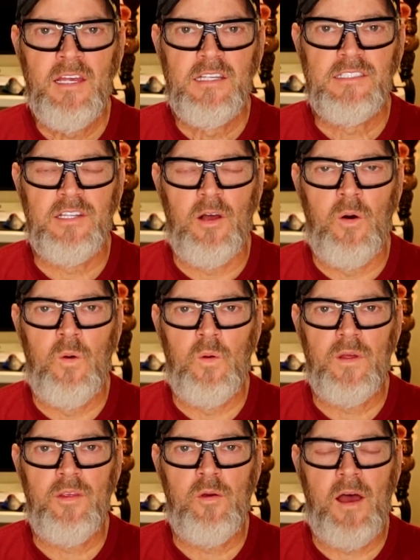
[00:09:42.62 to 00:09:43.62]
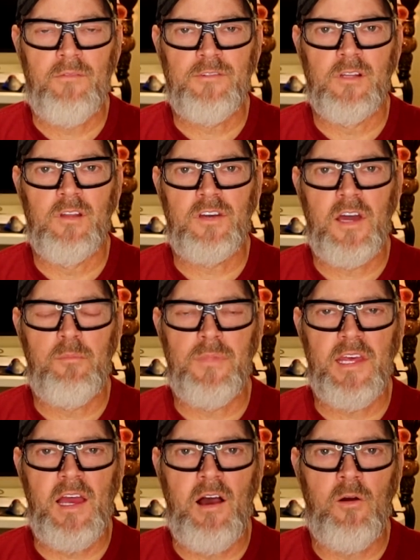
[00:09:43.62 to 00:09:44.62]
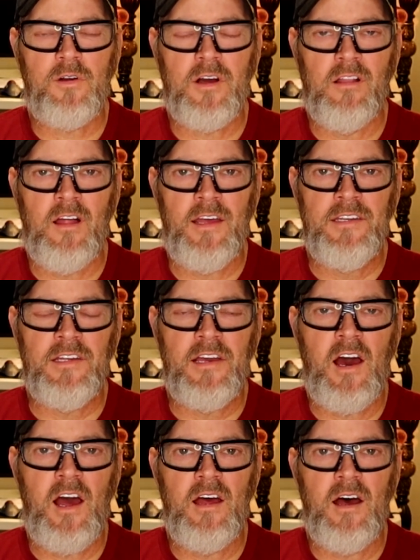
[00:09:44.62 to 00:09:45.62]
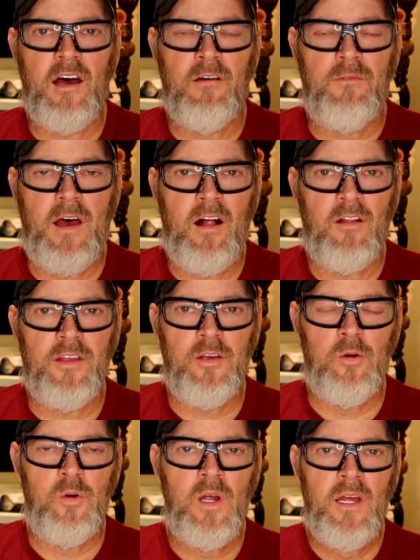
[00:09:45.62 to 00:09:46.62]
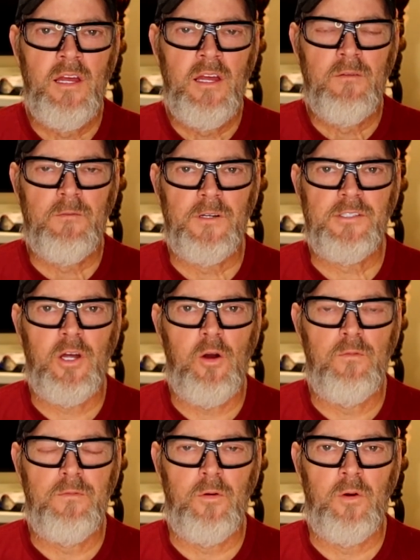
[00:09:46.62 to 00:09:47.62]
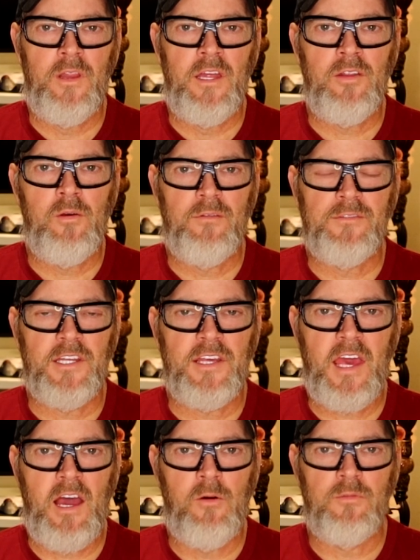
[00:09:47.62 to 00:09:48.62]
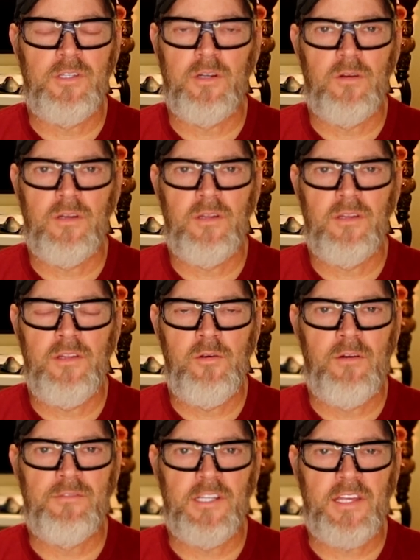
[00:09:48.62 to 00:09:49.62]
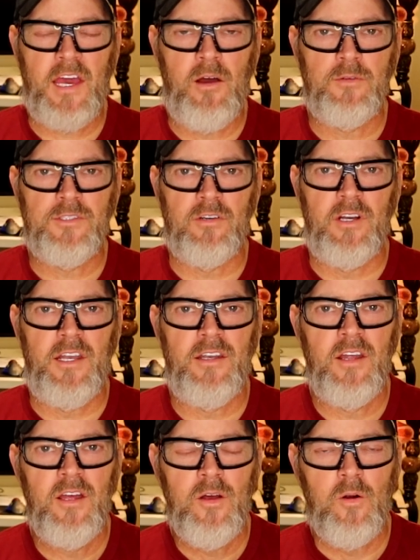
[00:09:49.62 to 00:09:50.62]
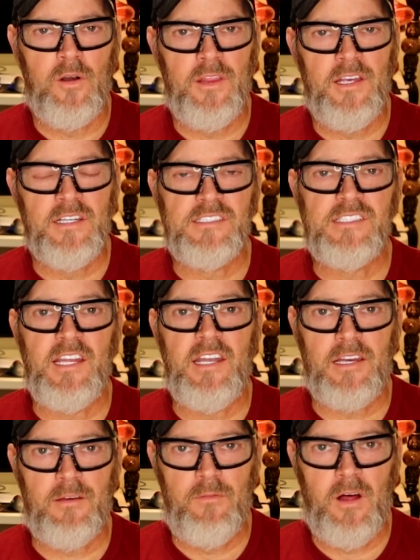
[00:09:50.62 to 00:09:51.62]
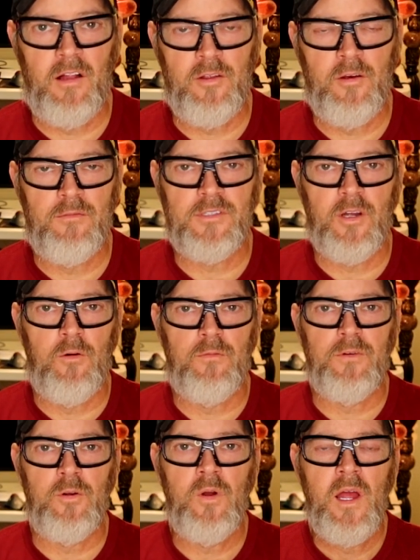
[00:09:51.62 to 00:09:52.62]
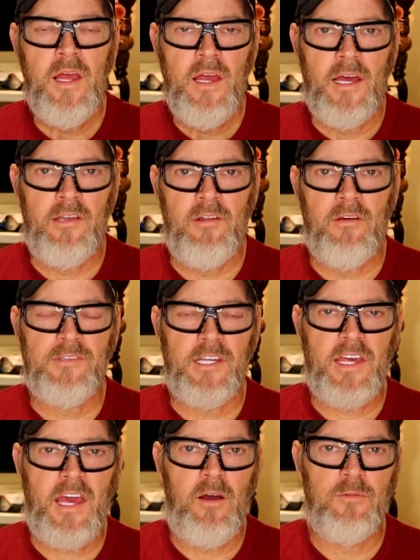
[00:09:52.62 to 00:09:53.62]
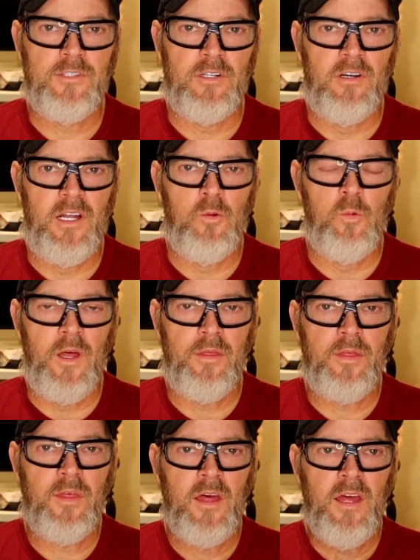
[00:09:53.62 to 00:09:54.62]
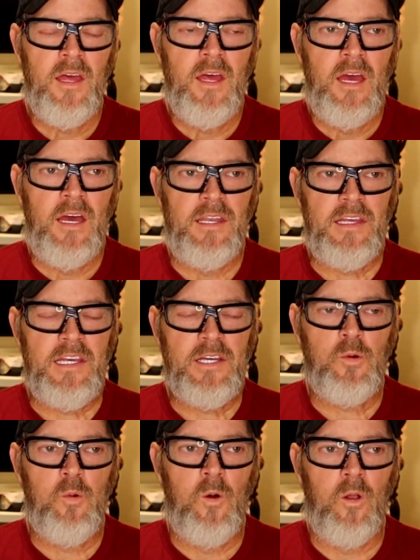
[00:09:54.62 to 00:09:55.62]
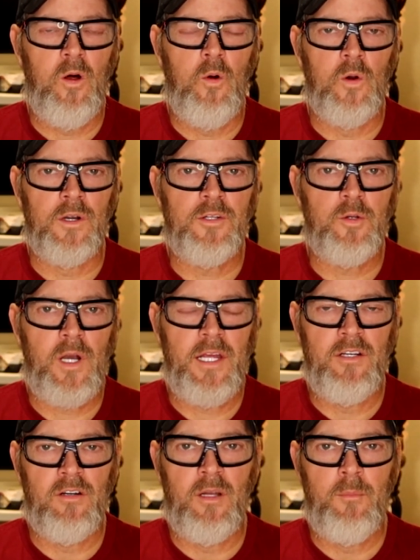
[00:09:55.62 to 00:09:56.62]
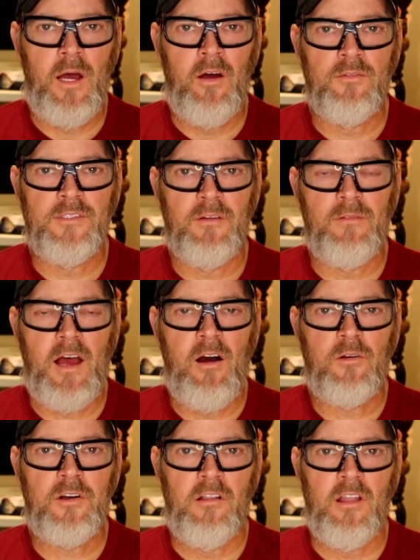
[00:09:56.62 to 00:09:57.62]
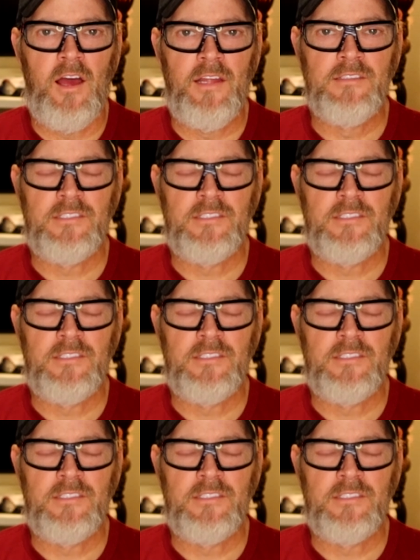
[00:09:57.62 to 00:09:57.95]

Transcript: So you have to look up the alkaline value for tofu, and then you have to counter it, or the acidic value of tofu, and you have to counter it with an equal or greater amount of alkaline.